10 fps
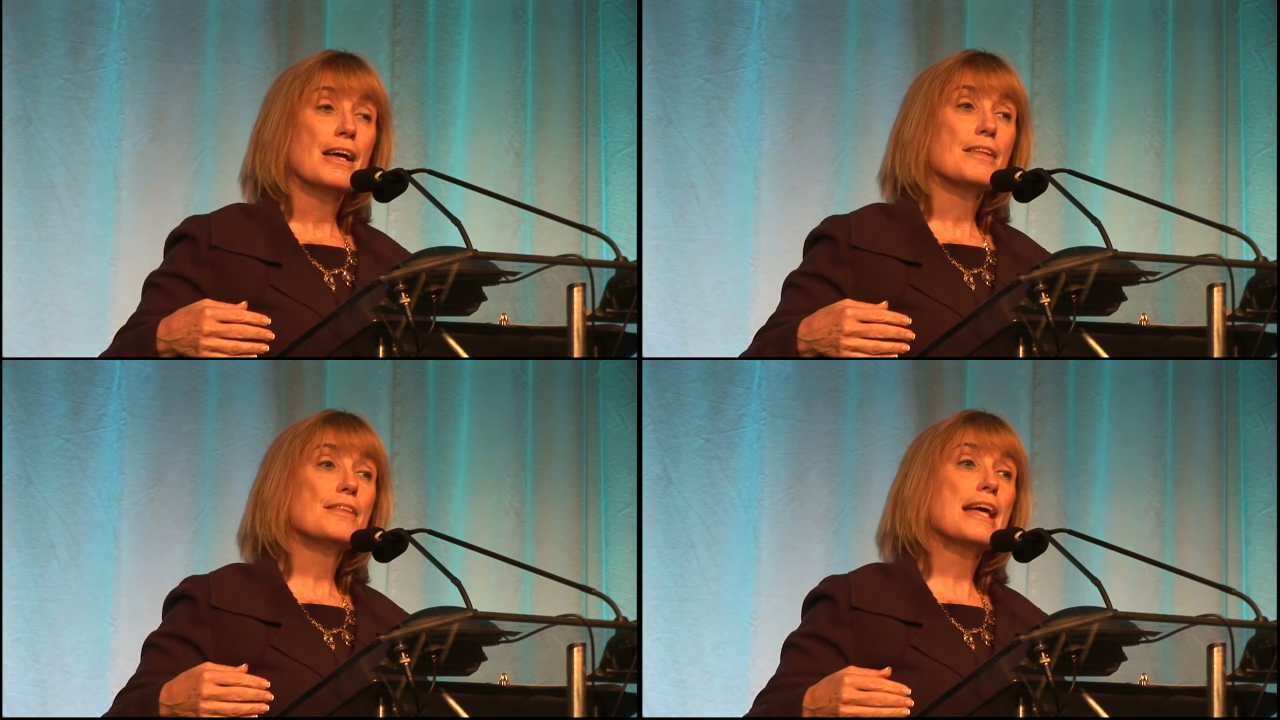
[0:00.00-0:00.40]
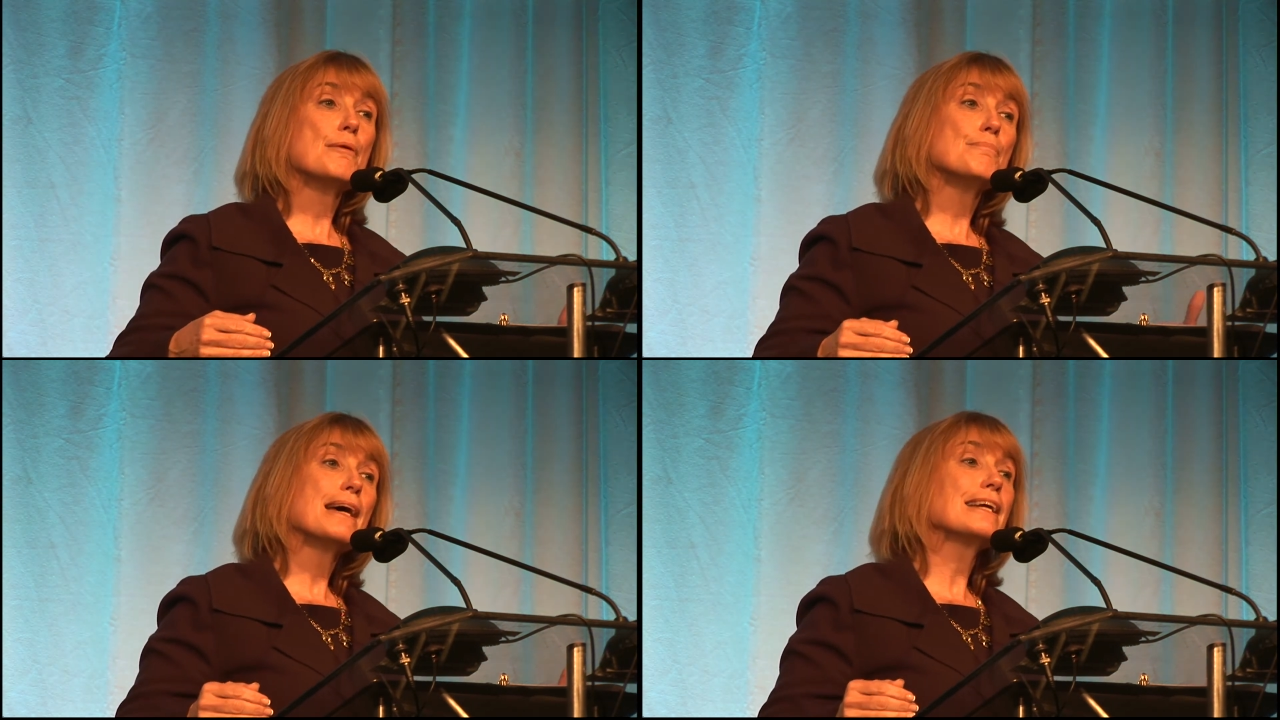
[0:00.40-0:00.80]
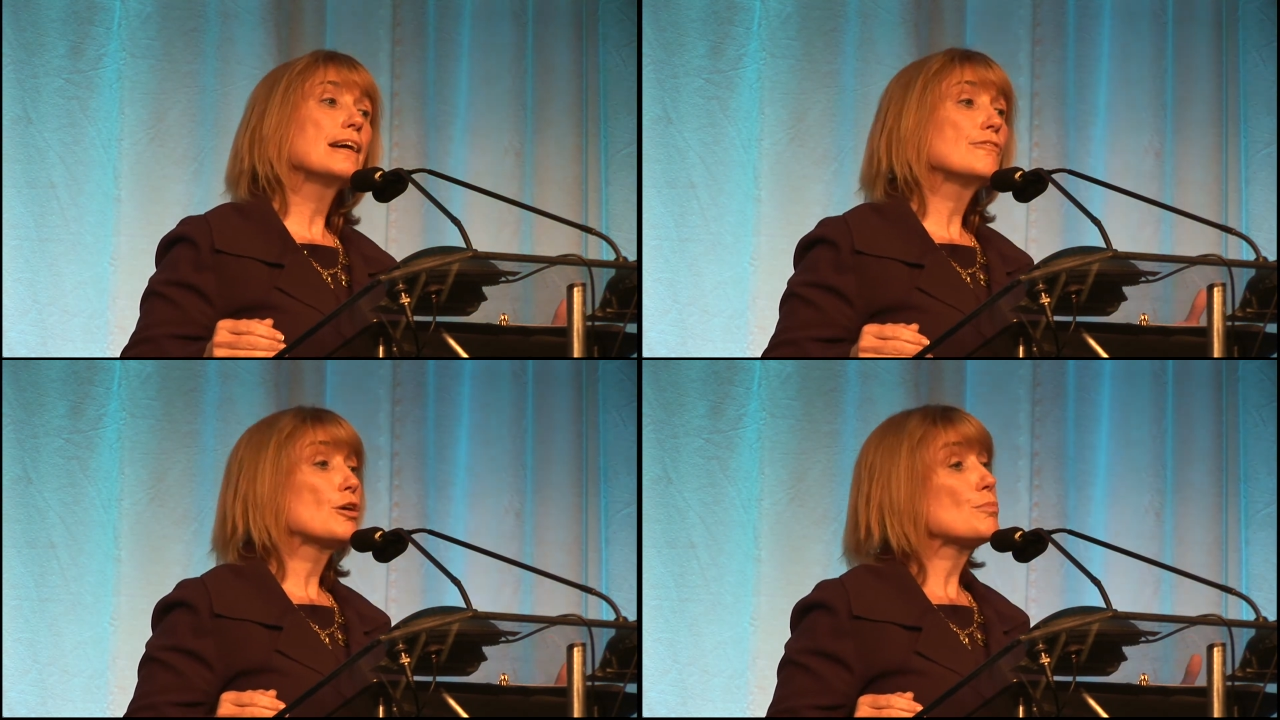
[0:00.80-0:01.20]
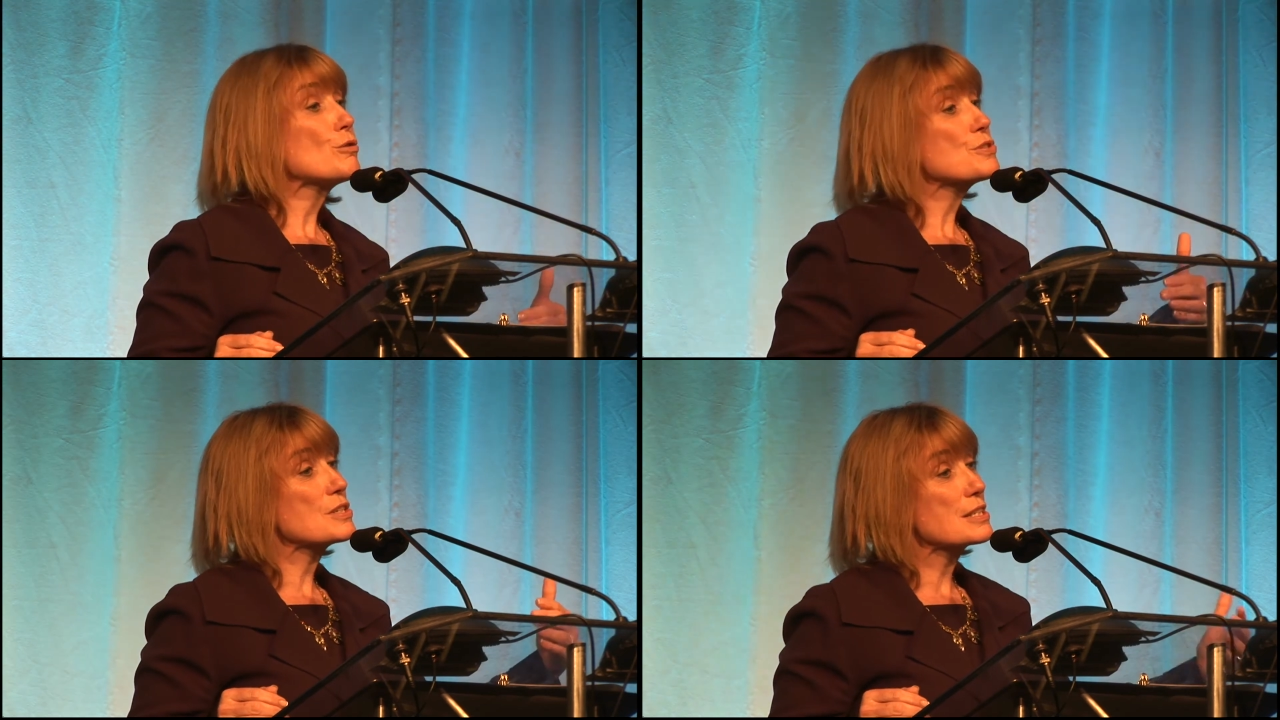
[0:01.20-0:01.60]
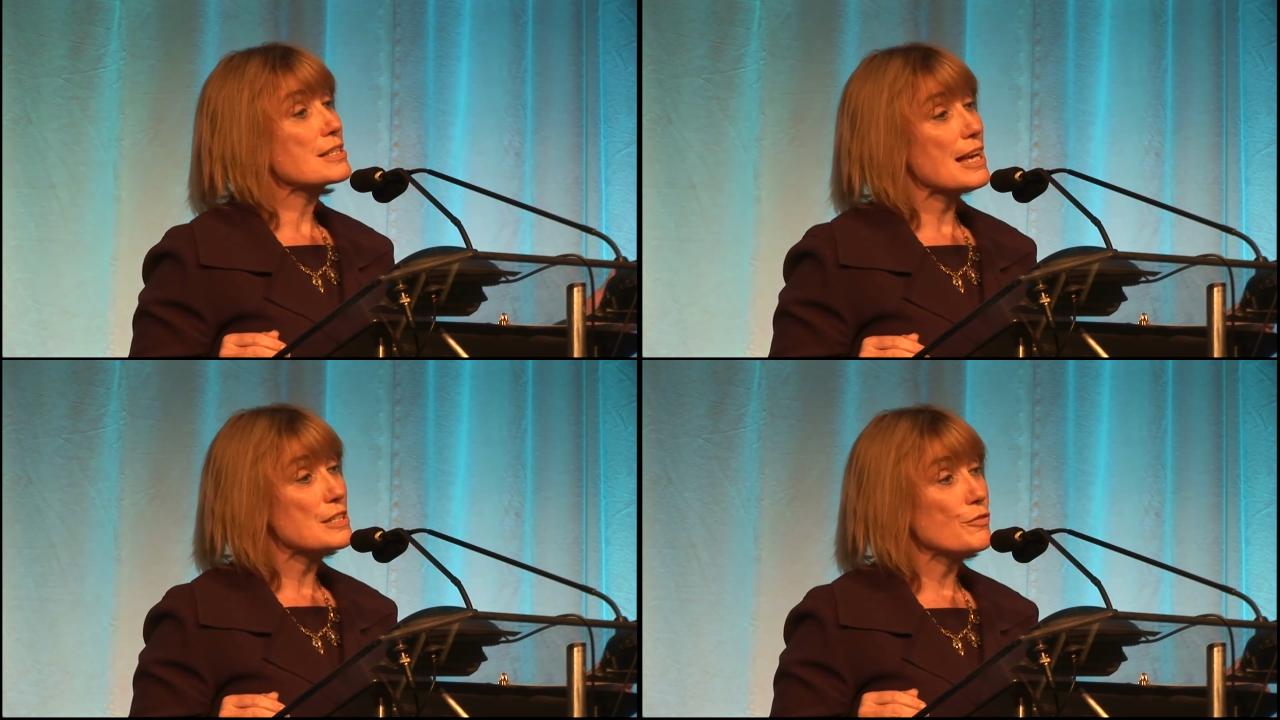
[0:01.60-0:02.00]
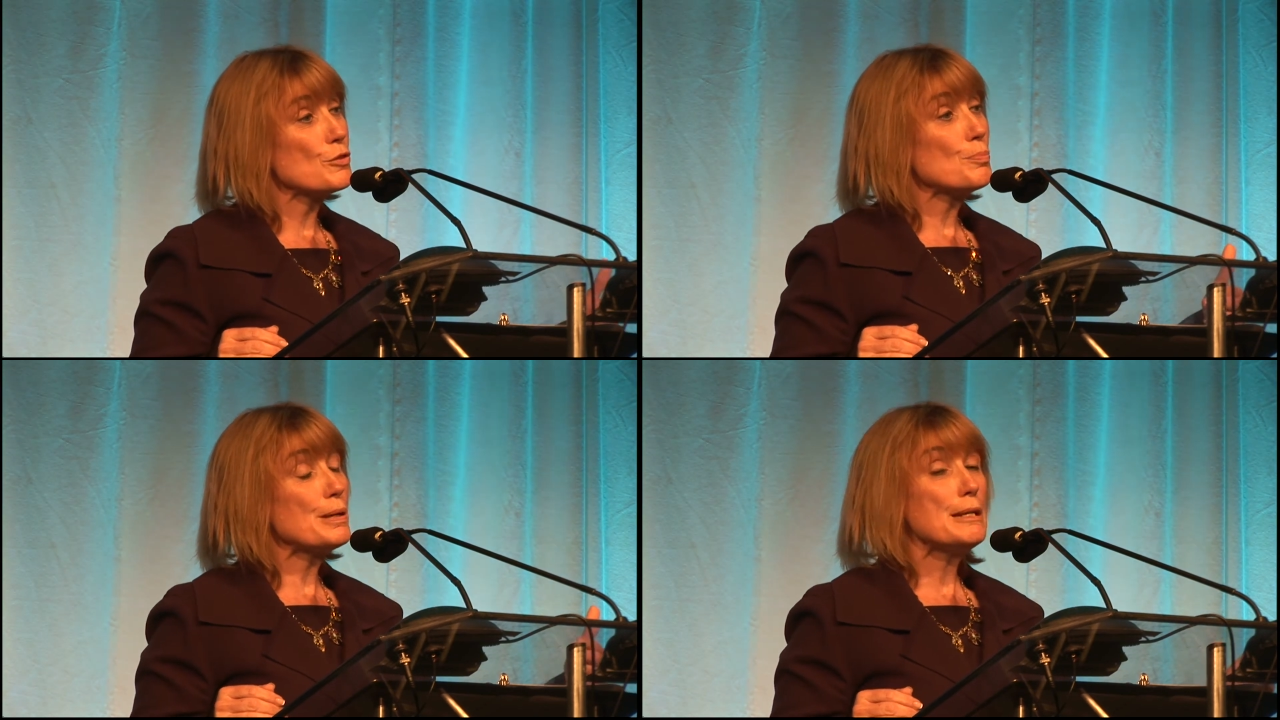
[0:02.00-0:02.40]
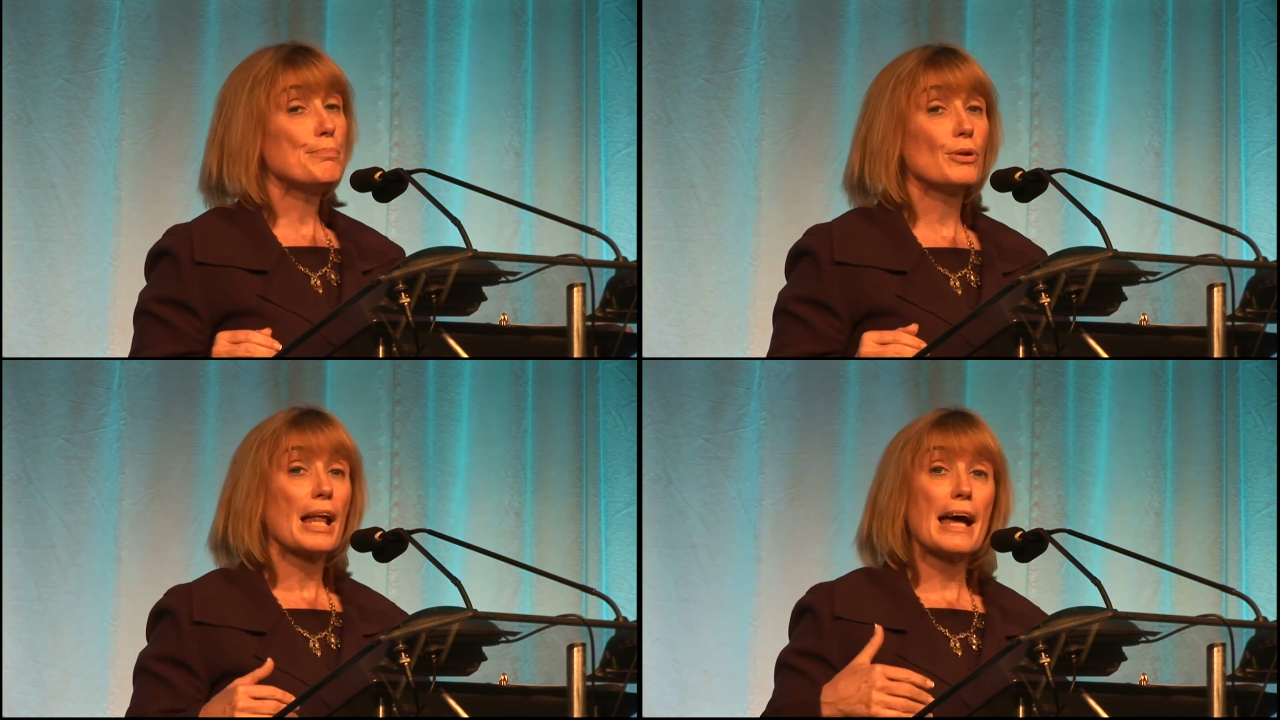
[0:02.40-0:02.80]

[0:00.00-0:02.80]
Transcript: that many of our most successful people